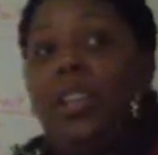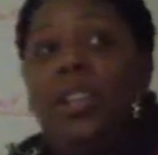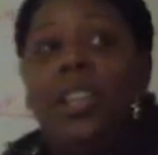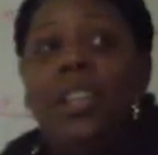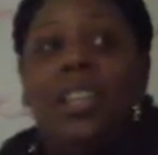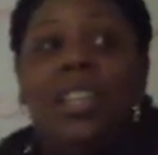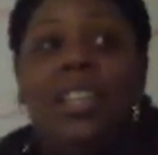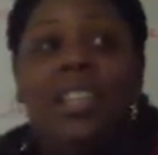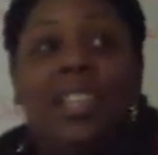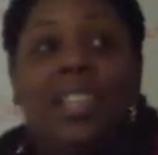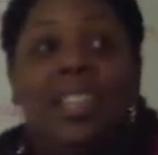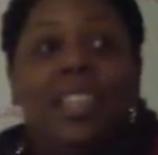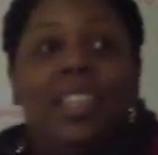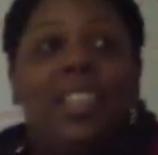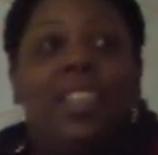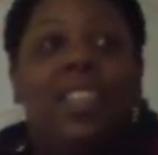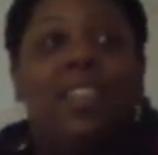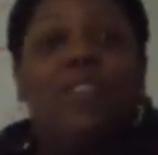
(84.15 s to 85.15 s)
have any
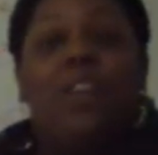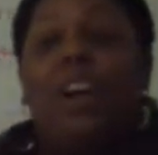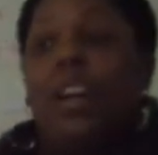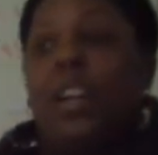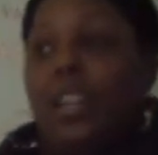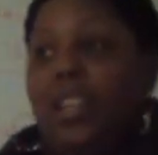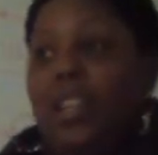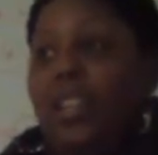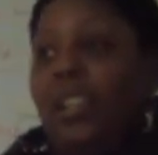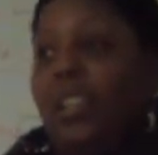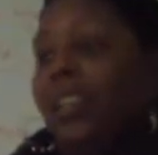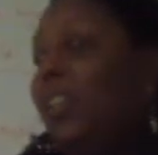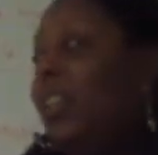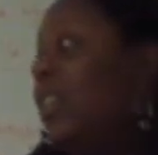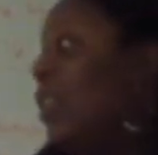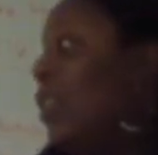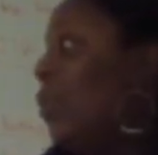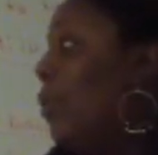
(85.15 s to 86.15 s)
worries. Right.
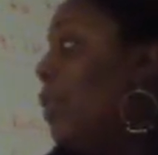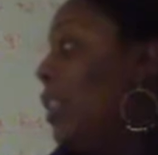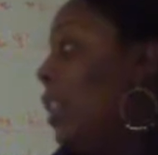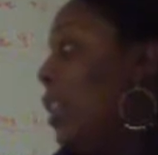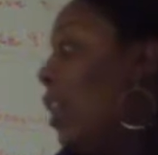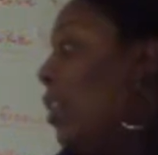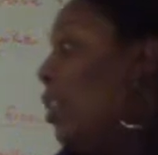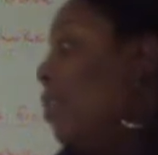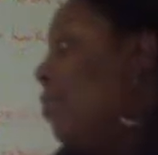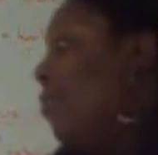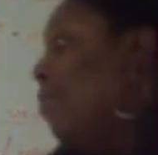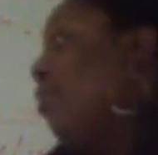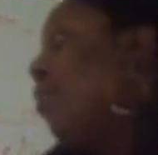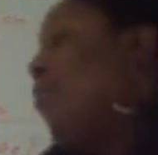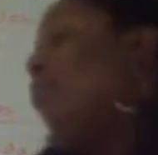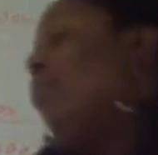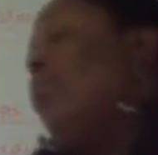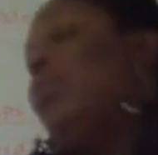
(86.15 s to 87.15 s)
So what's the other
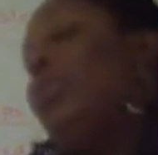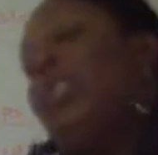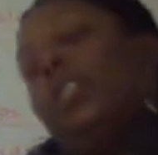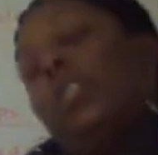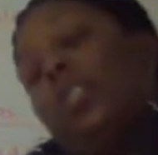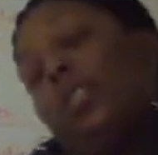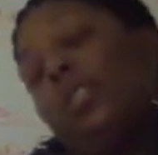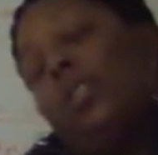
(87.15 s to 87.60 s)
rewards?